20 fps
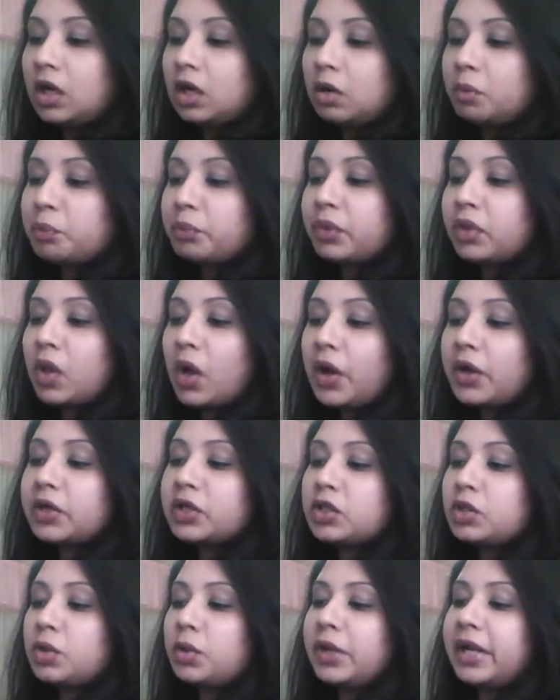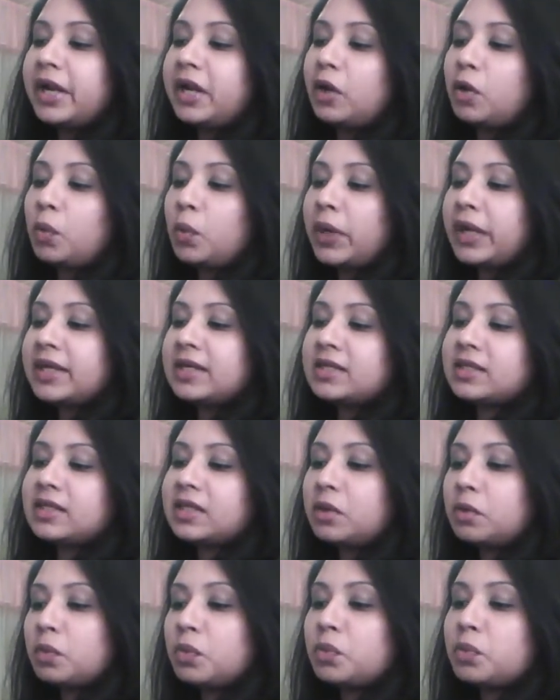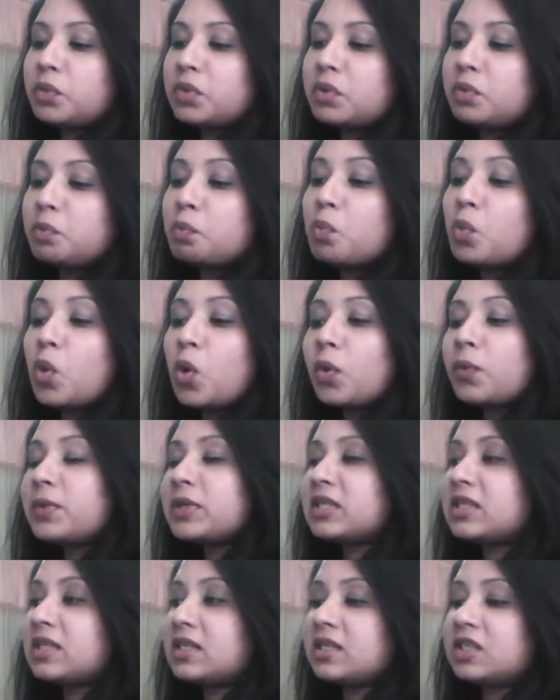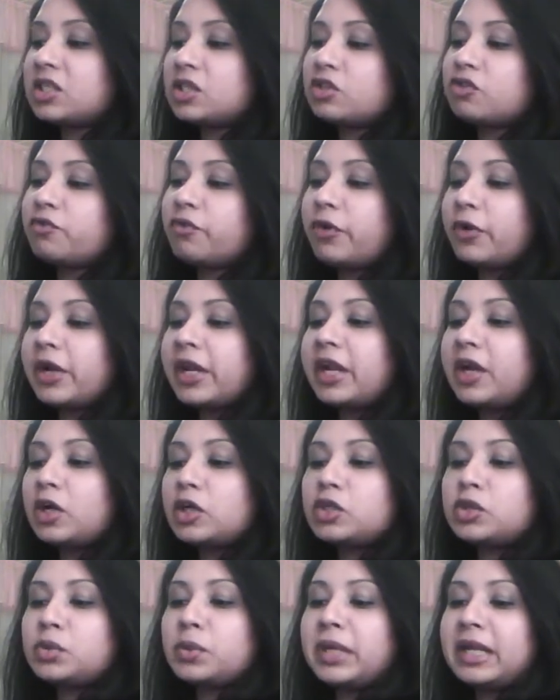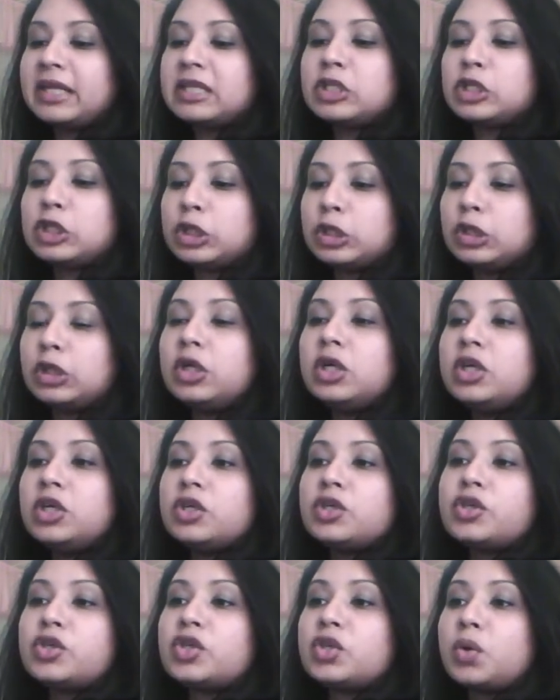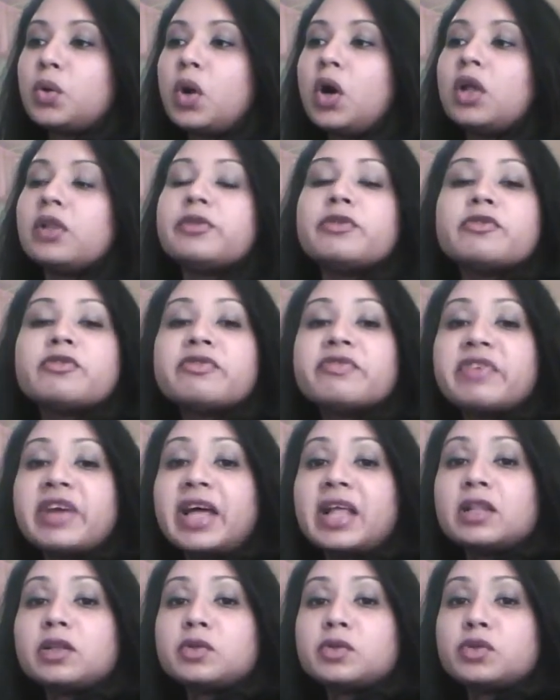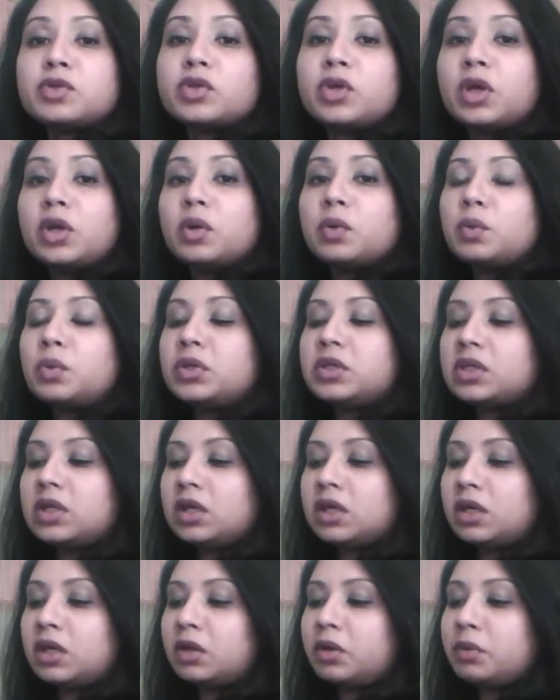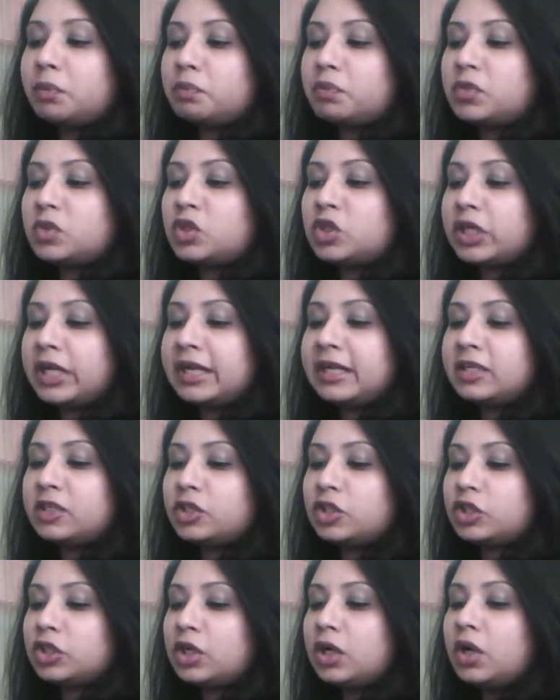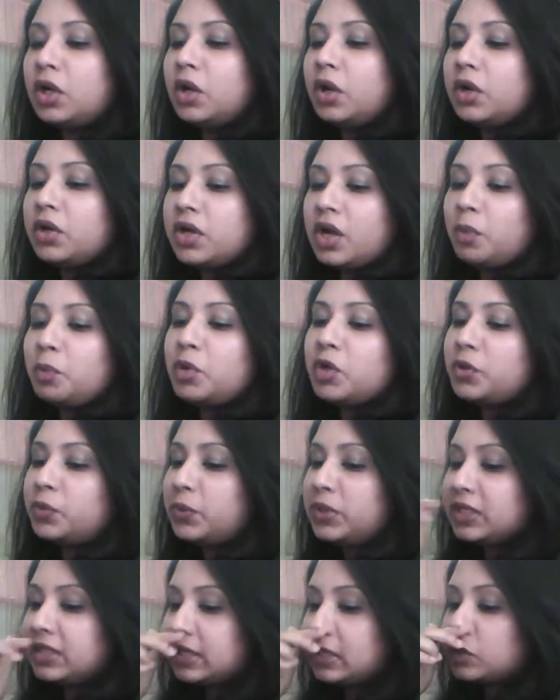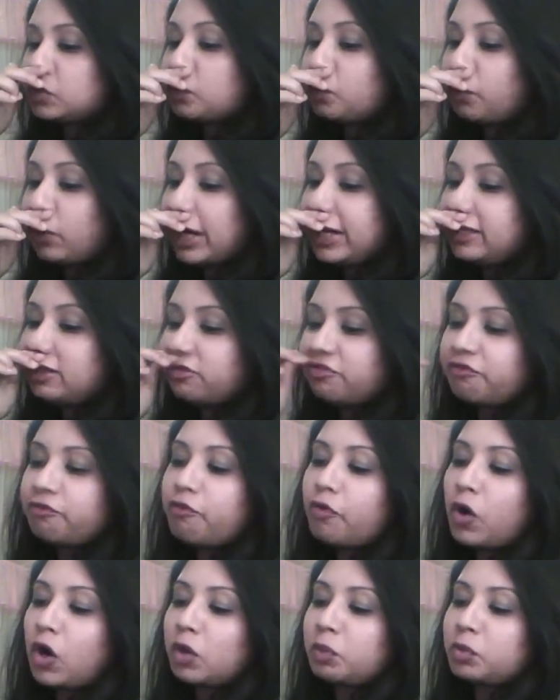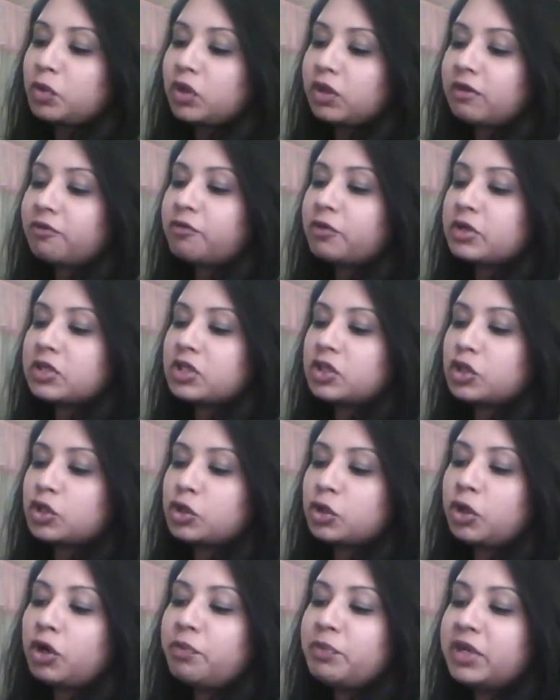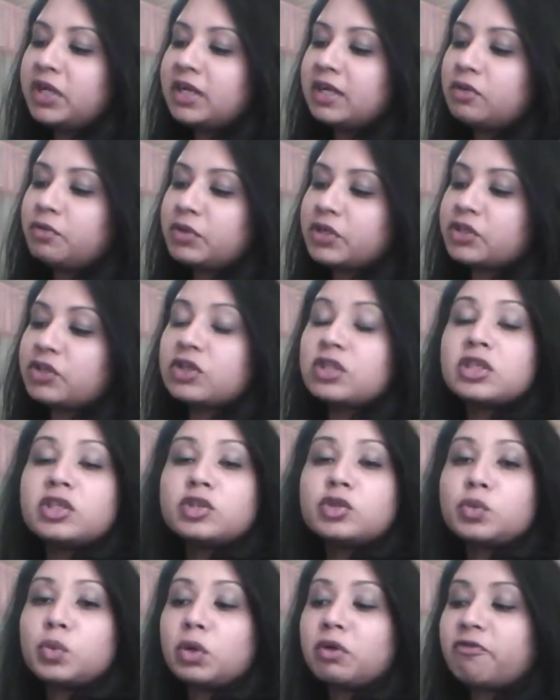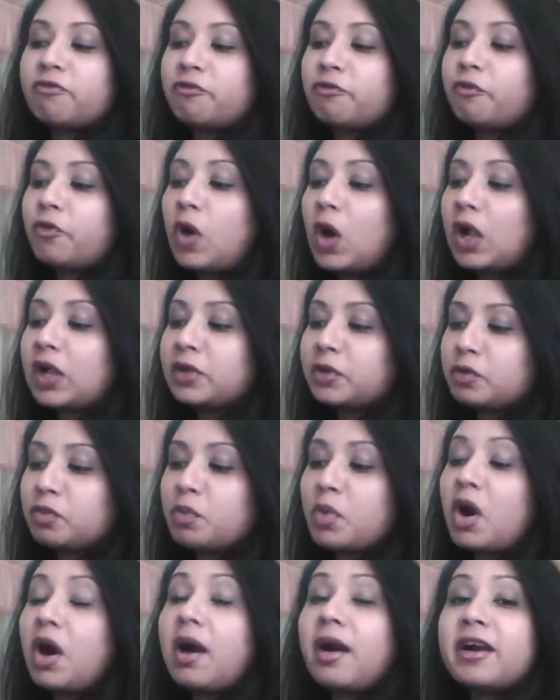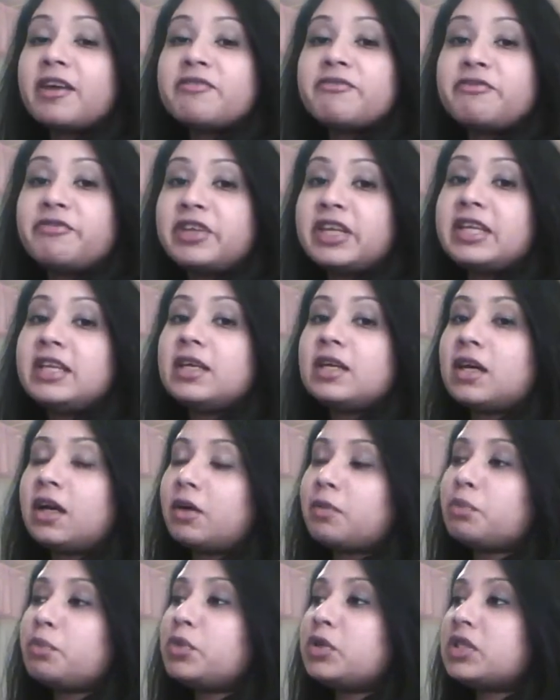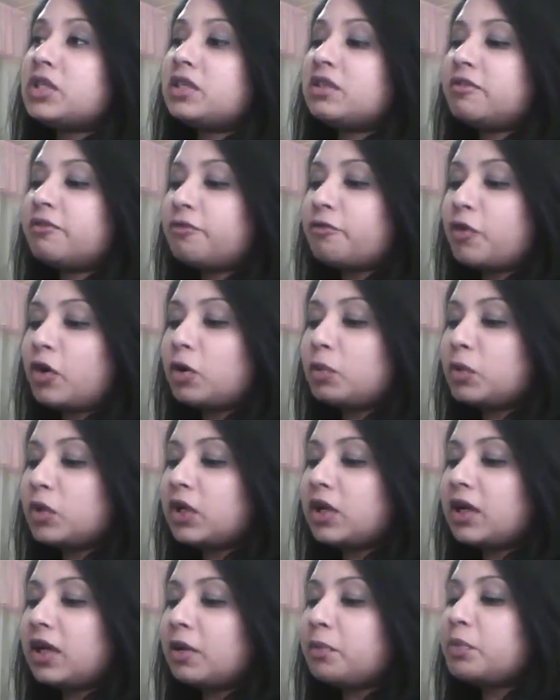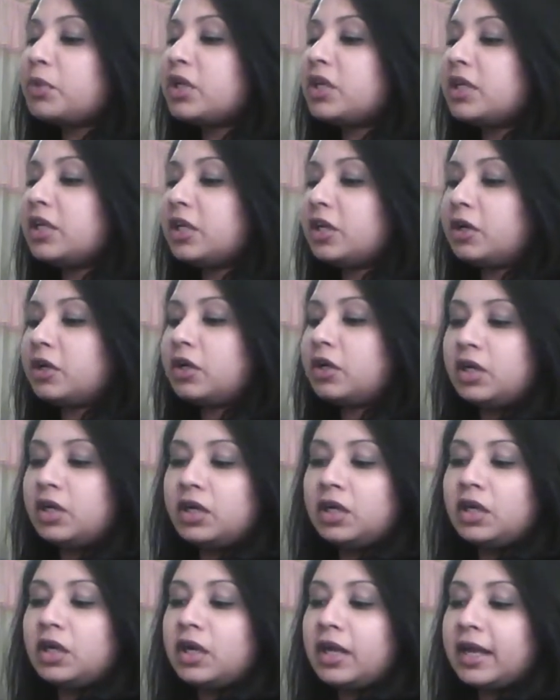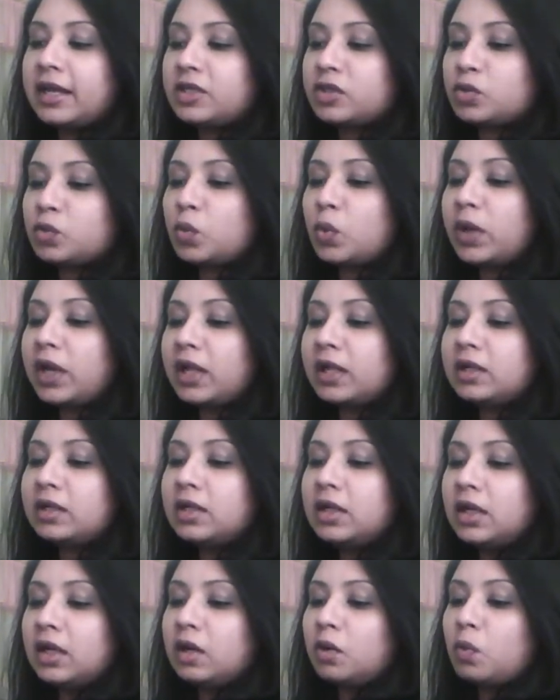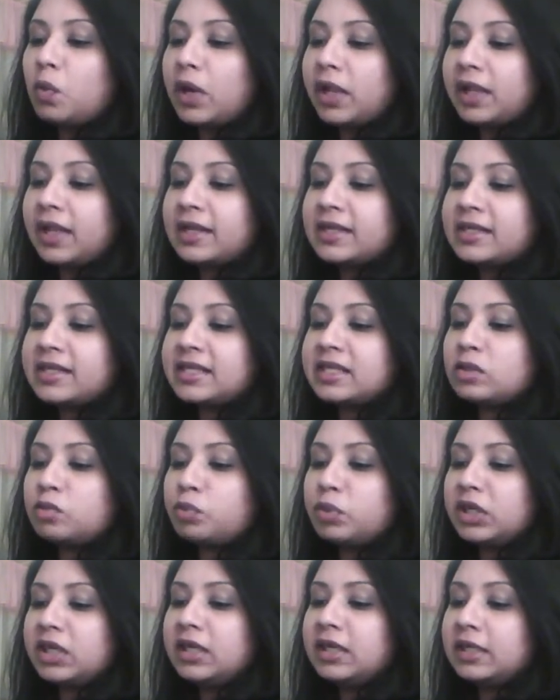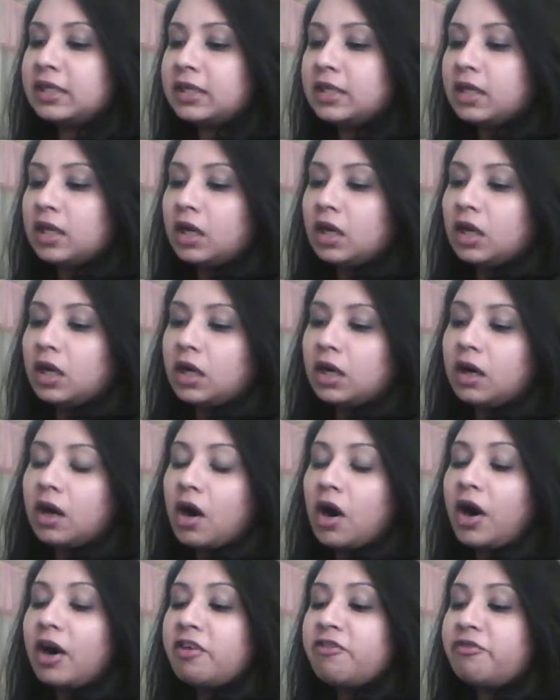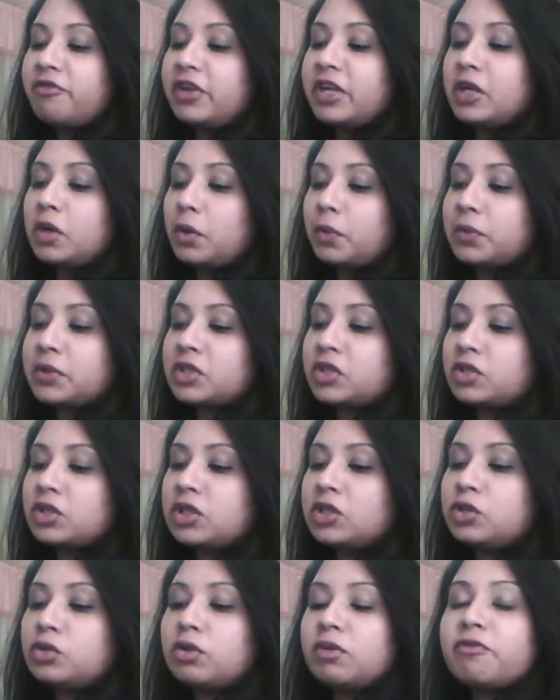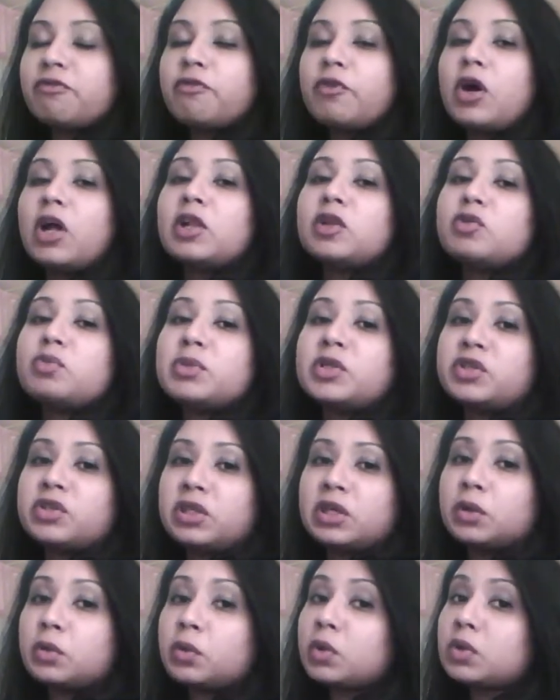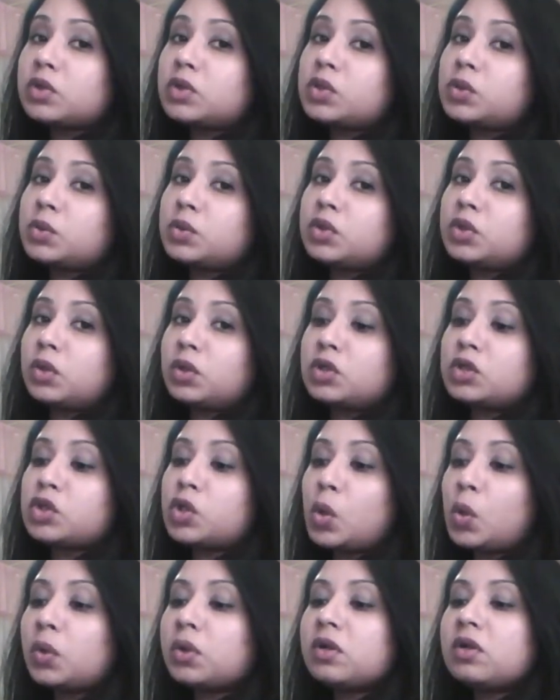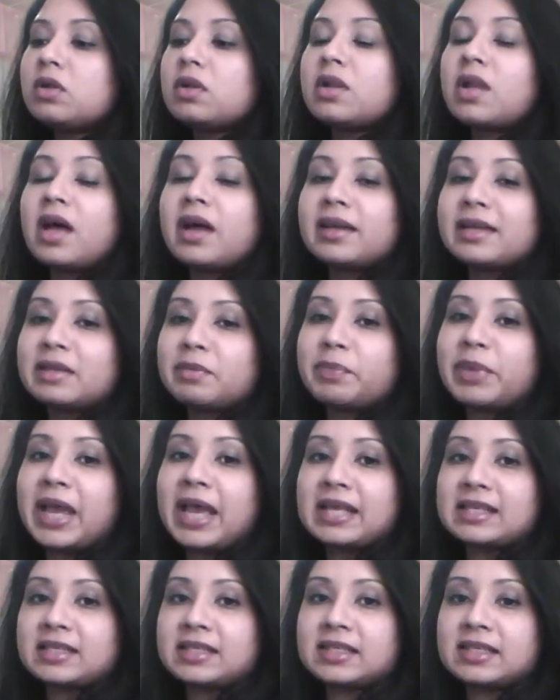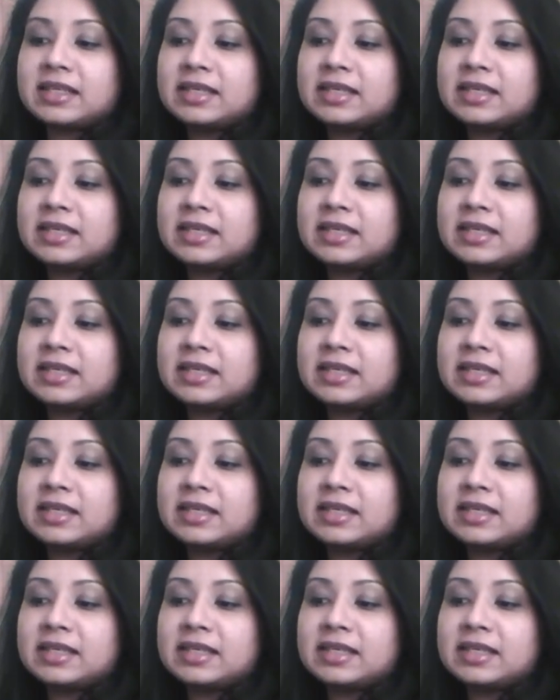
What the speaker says: block your airways. There would be more resistance for air to enter. So all those values would change. Number 3 says, write the formula for determining residual volume, RV. I'm putting the formula up in here as well while I speak. RV, or residual volume, is equal to your total lung capacity,